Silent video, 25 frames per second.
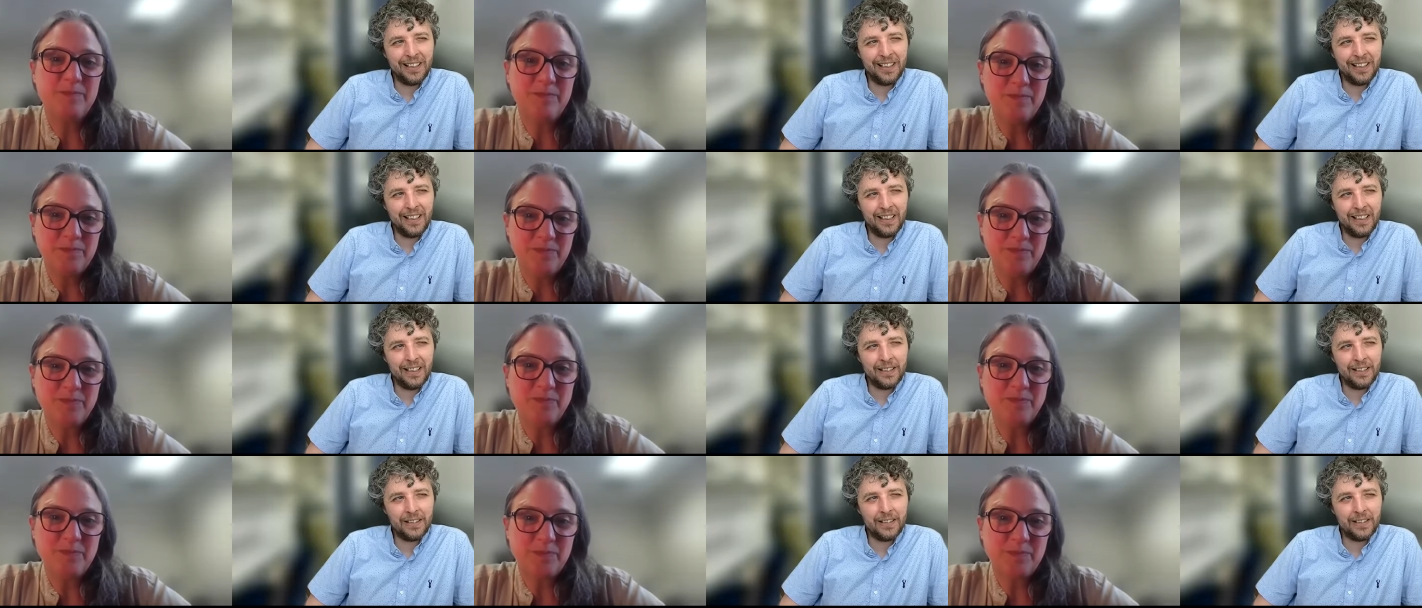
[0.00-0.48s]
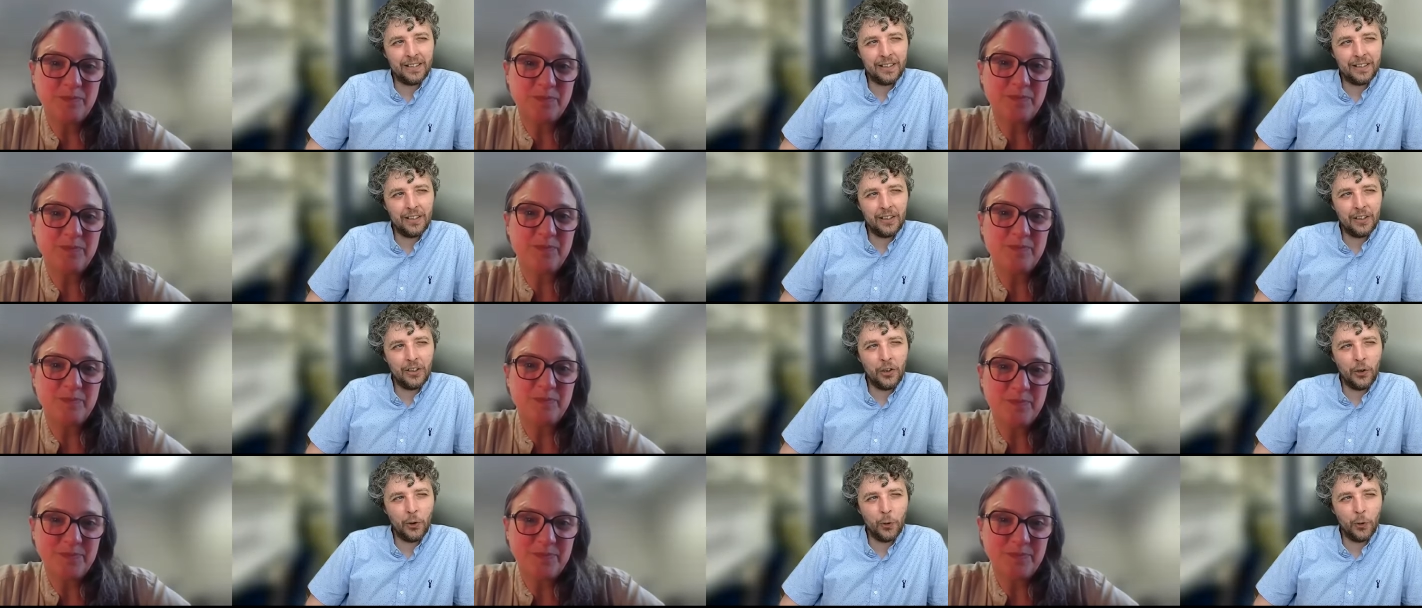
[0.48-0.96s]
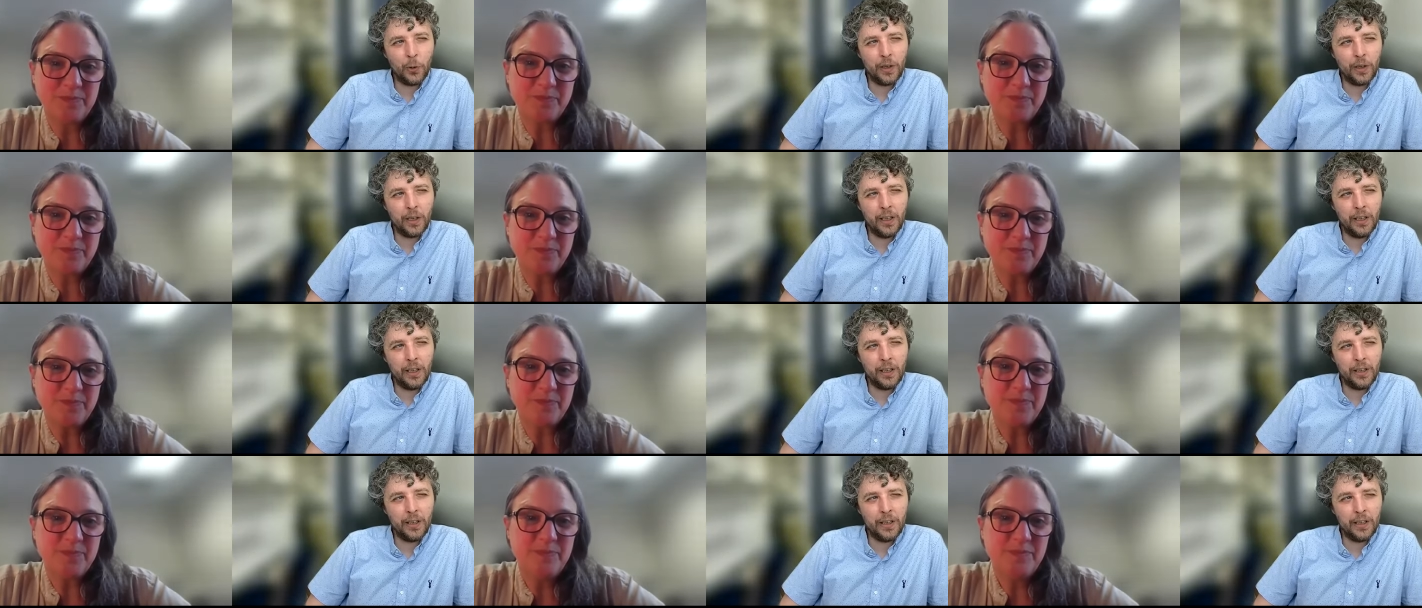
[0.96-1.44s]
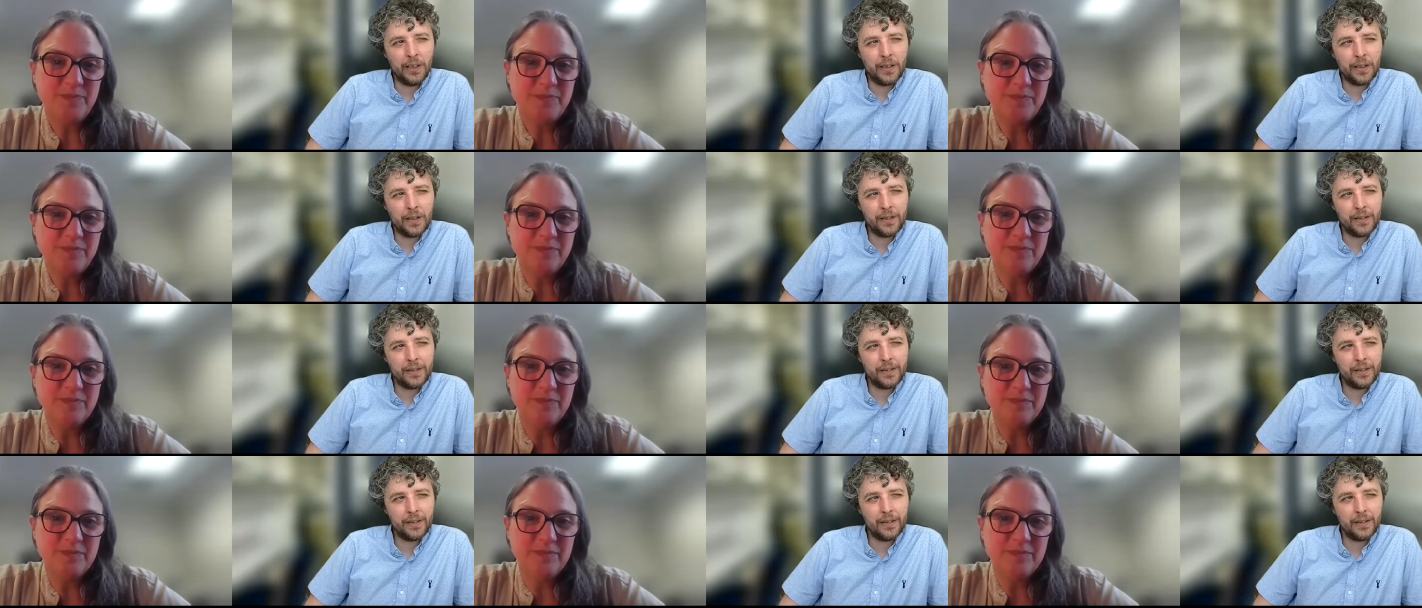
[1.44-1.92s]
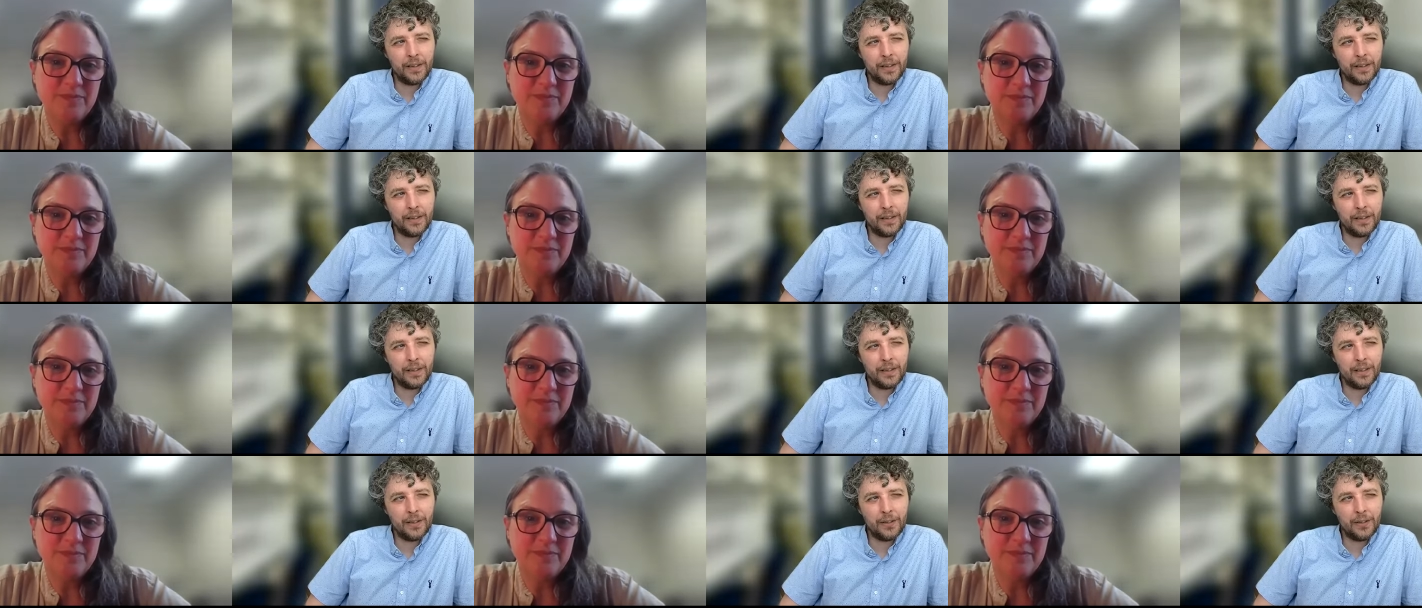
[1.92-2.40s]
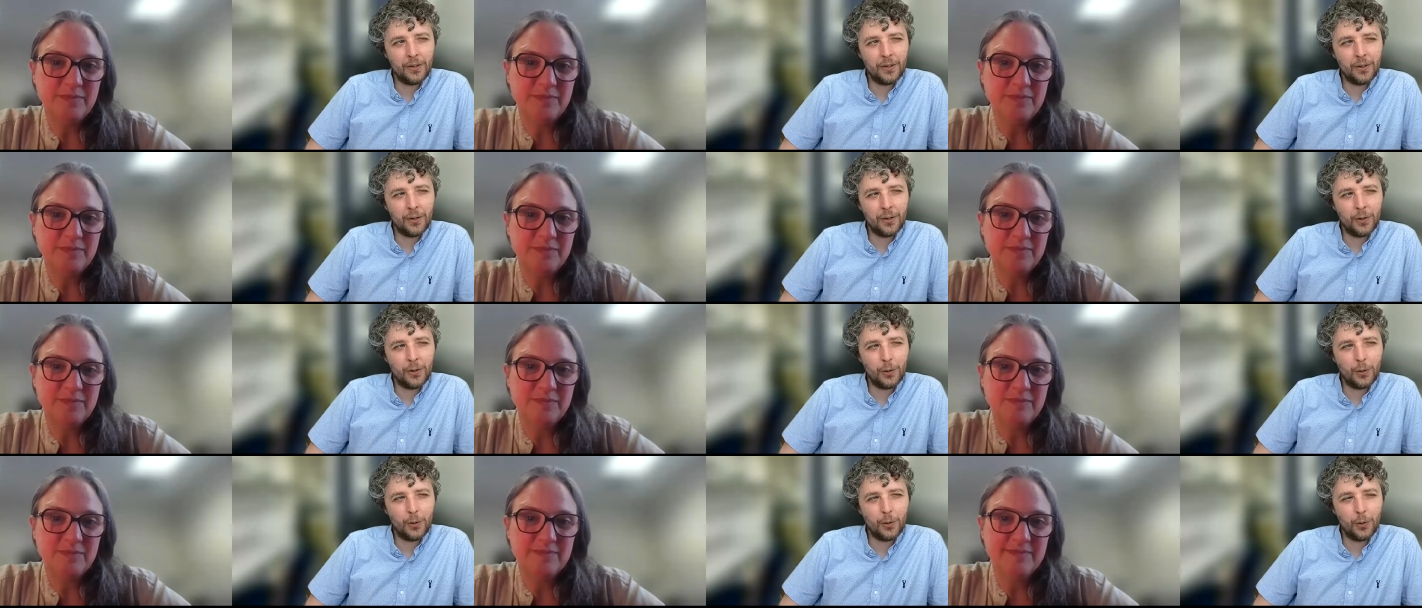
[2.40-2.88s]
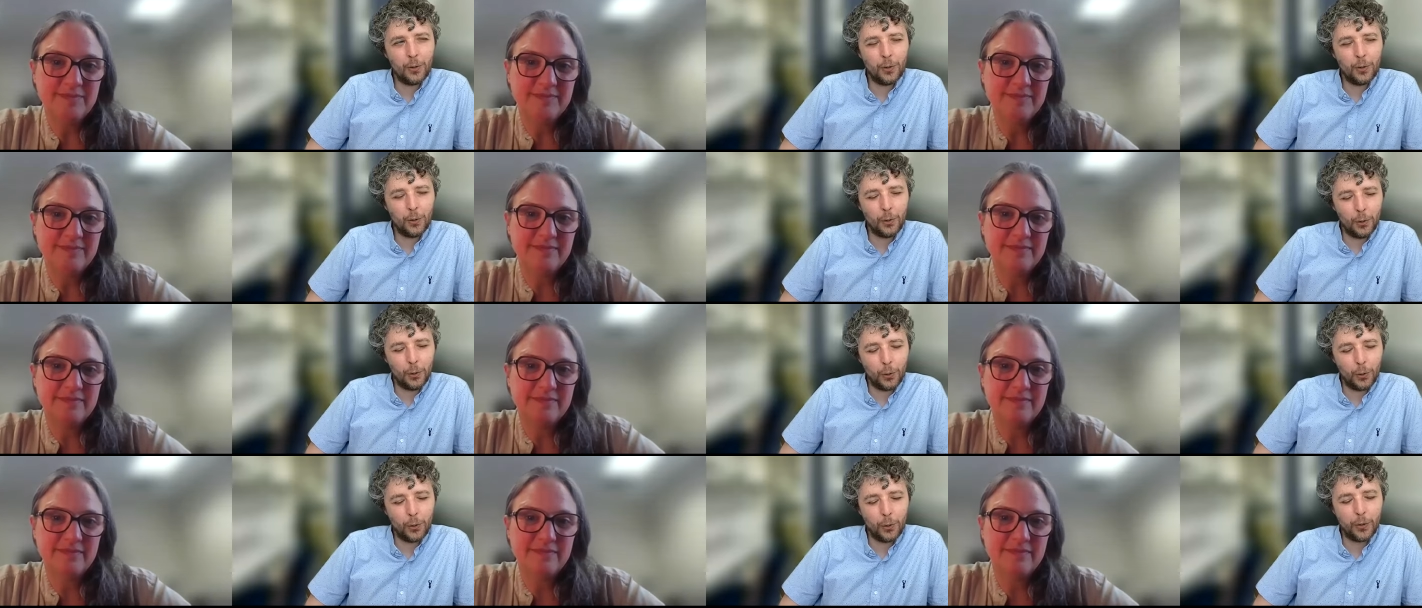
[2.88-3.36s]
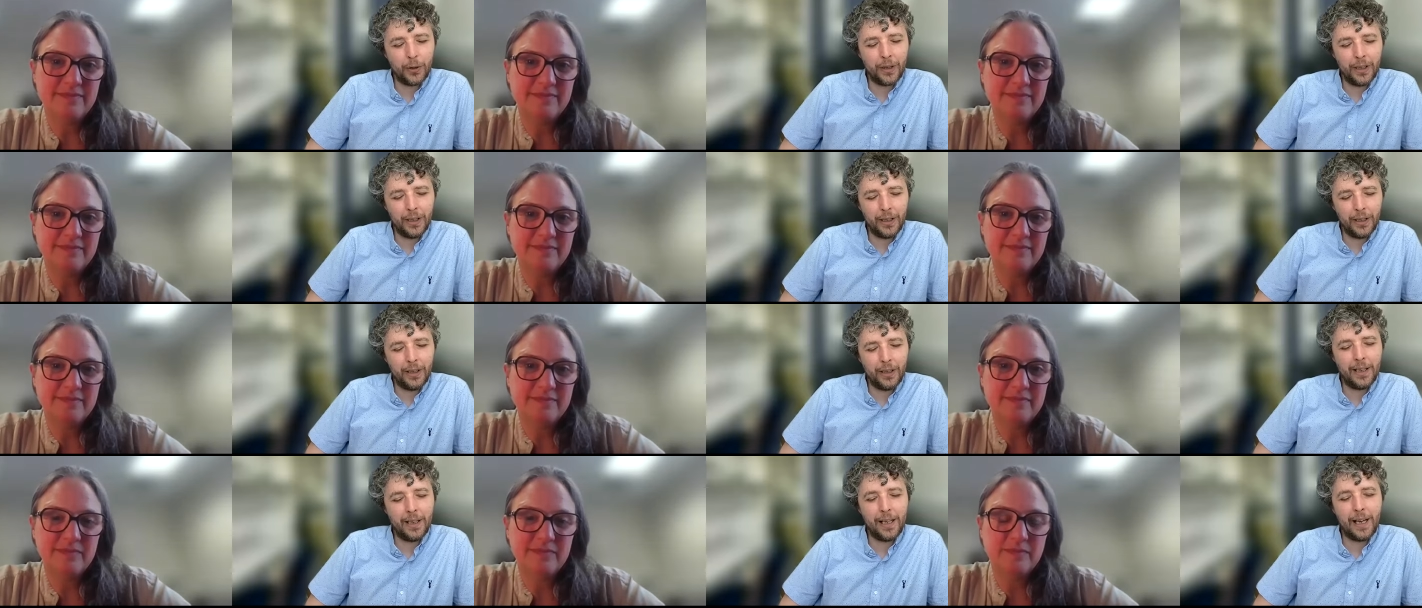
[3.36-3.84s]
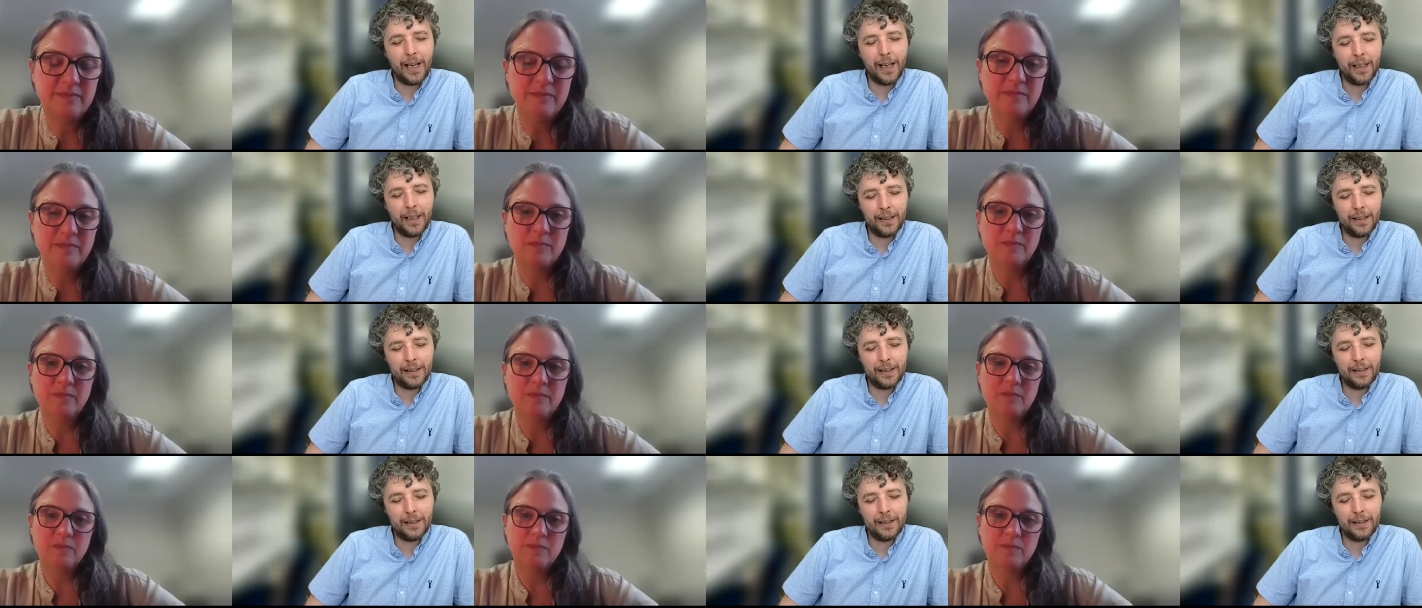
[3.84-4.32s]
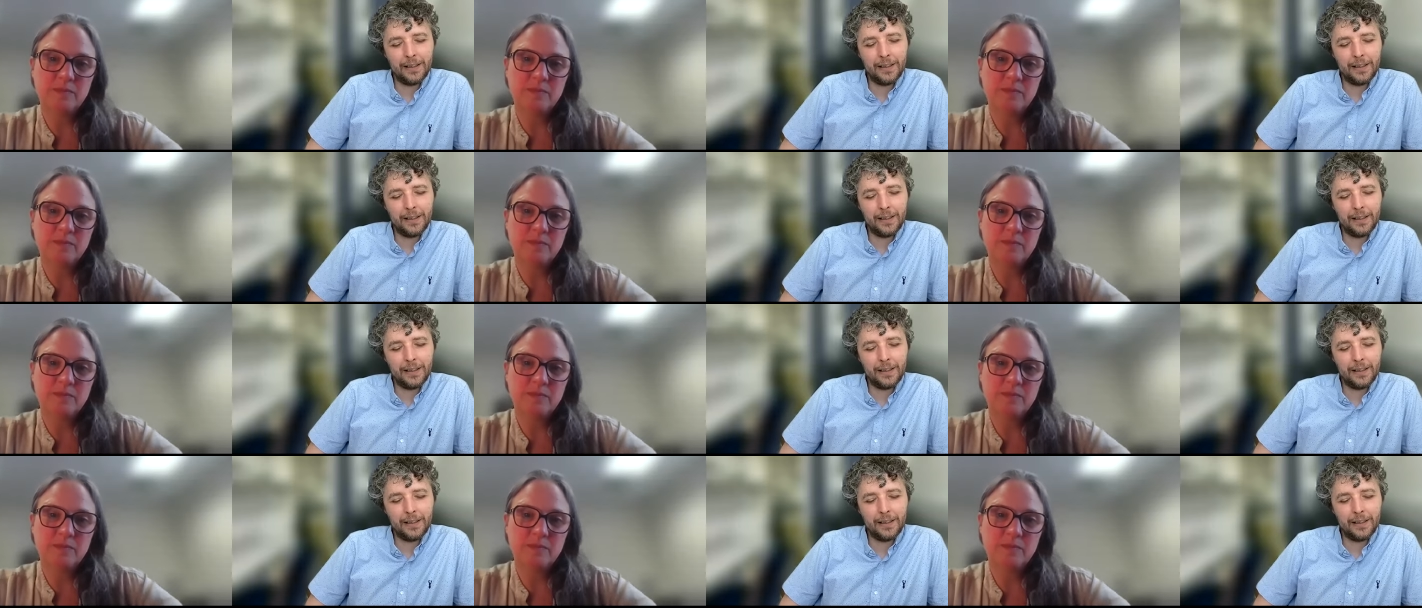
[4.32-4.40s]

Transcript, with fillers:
Speaker 1: is you really needs to really like